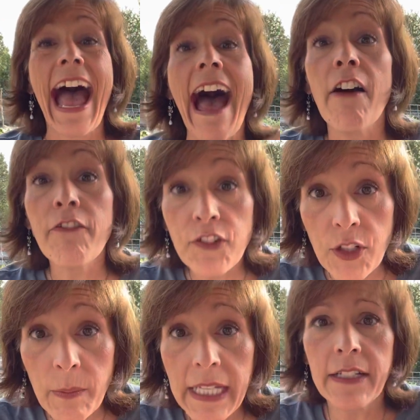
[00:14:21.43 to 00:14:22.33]
after
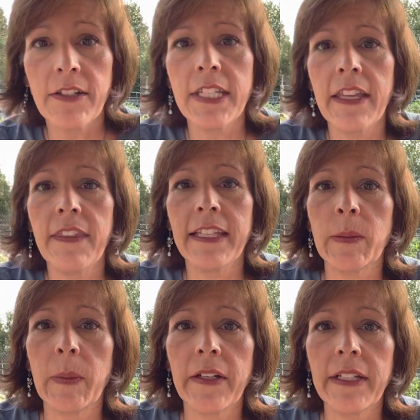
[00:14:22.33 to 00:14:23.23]
my near-death
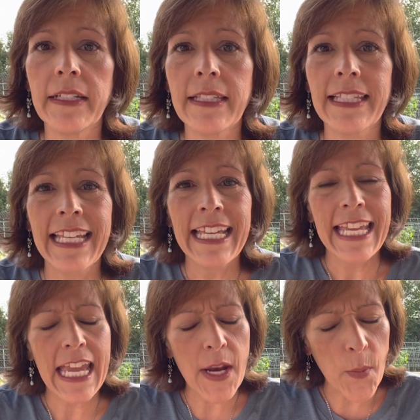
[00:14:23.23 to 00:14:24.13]
experience,
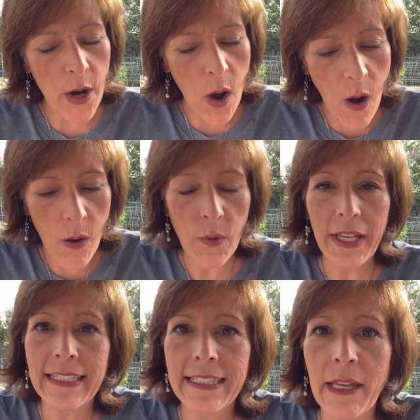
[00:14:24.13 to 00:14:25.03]
it would
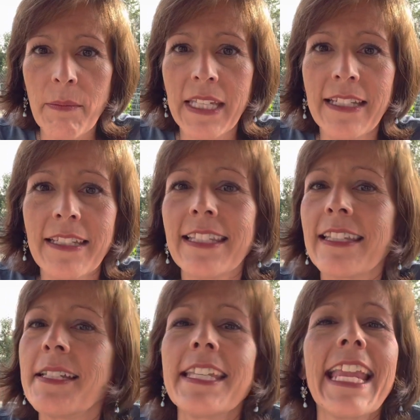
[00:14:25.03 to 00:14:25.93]
always set me into
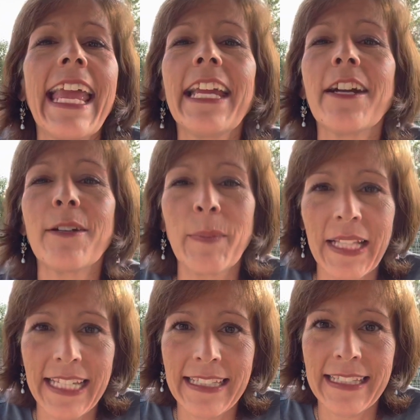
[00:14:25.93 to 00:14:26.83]
such an anger
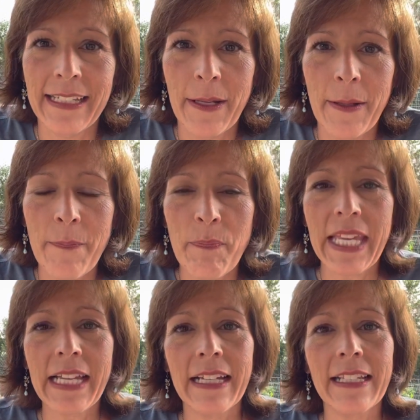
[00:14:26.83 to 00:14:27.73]
place
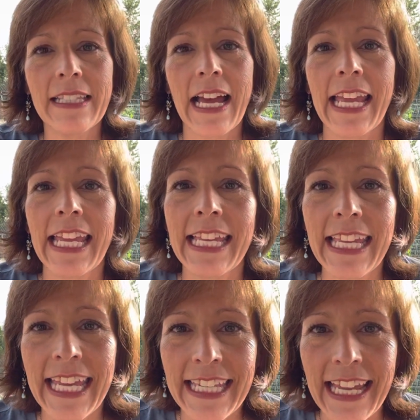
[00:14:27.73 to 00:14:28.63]
because I
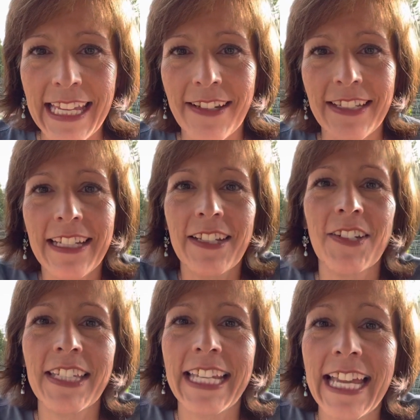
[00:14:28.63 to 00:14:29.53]
couldn't
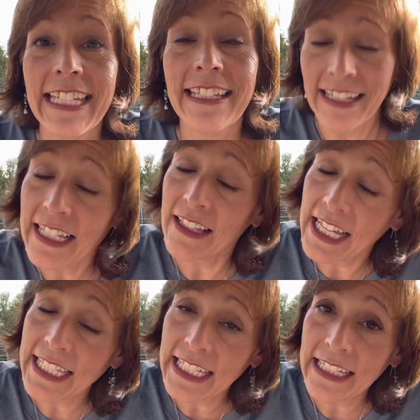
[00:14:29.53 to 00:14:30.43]
understand it until
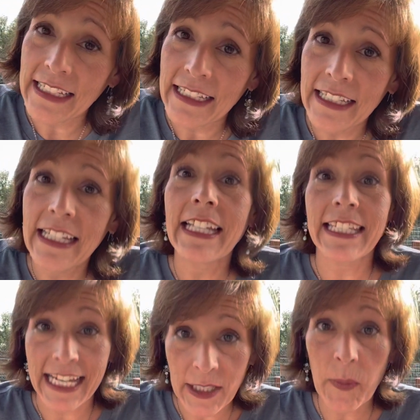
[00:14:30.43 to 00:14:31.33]
I did. It
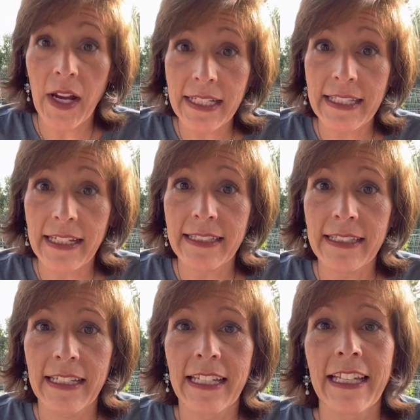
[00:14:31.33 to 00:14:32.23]
takes a process.
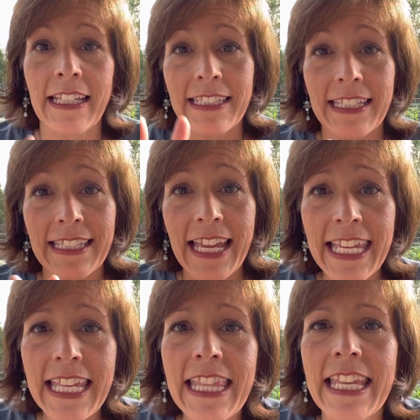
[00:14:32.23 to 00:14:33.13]
The
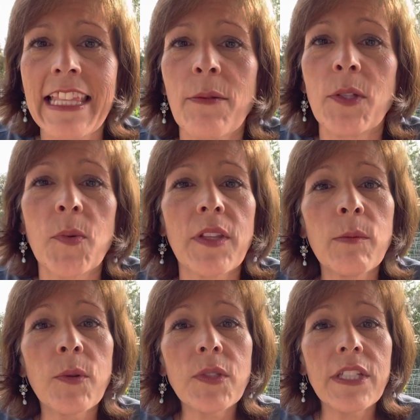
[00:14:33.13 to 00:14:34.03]
second thing that was really
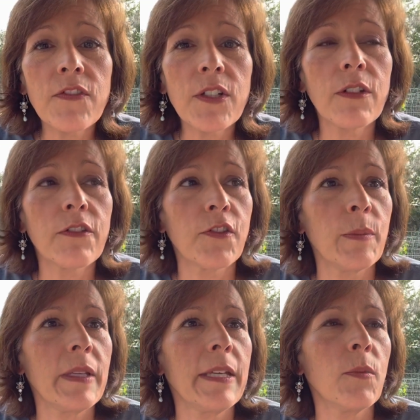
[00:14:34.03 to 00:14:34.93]
most difficult for
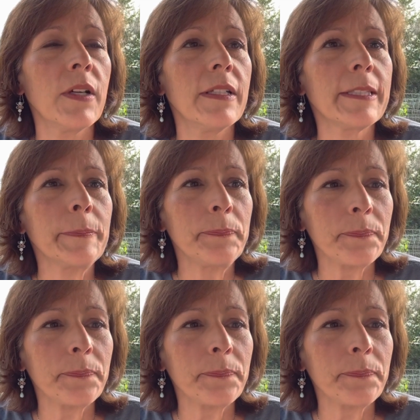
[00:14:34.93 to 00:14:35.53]
me was